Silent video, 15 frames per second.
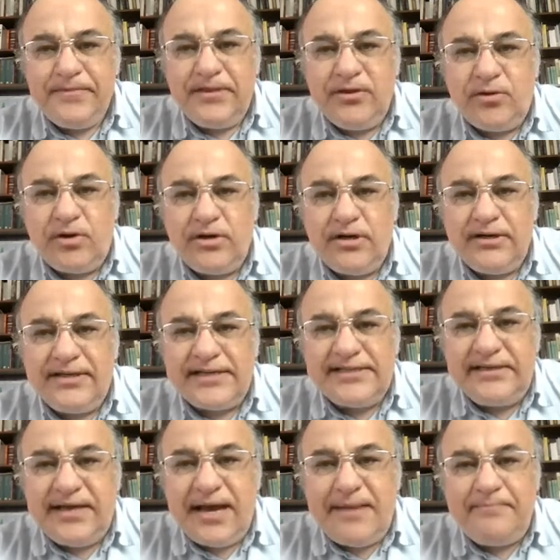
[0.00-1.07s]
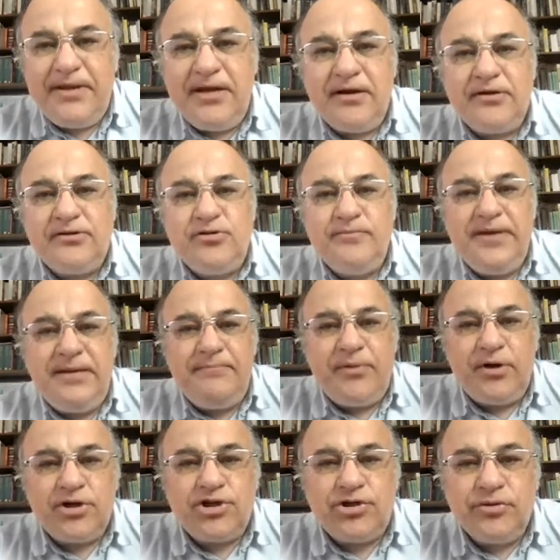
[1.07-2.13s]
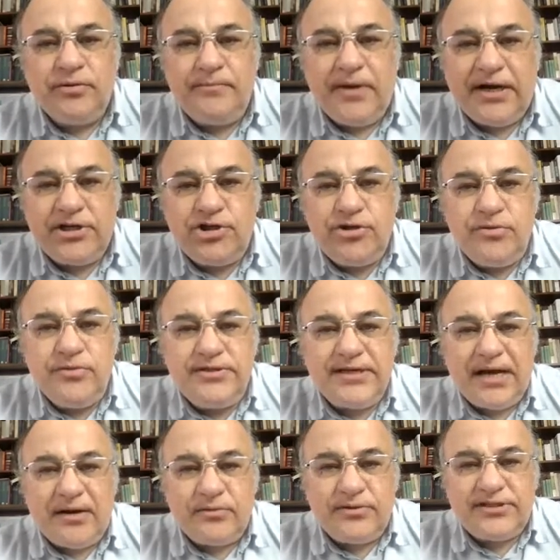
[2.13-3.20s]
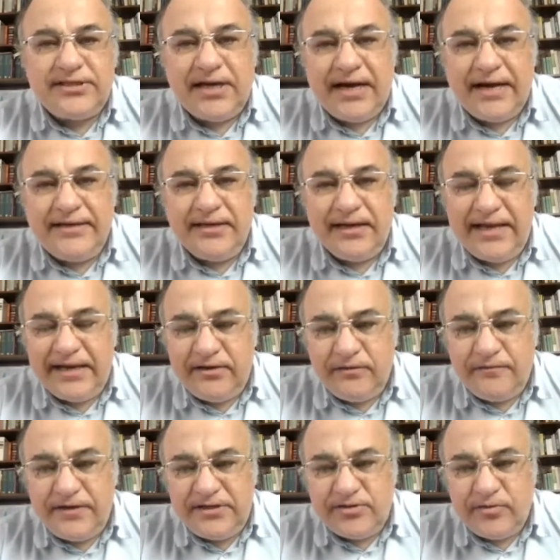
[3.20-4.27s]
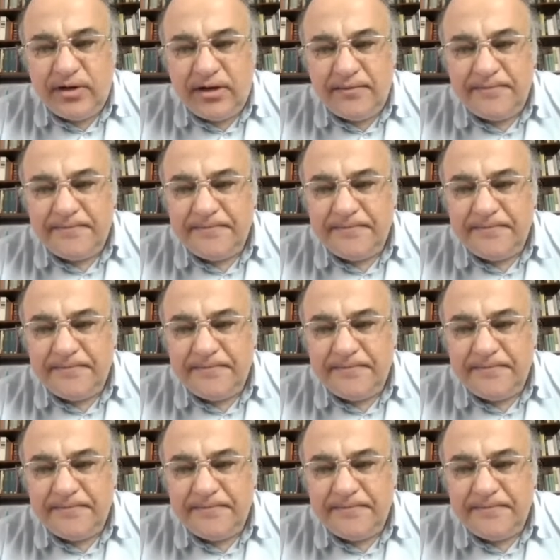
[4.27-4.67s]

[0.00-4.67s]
nor does it appear to be pursued by Jews outside the land of Israel.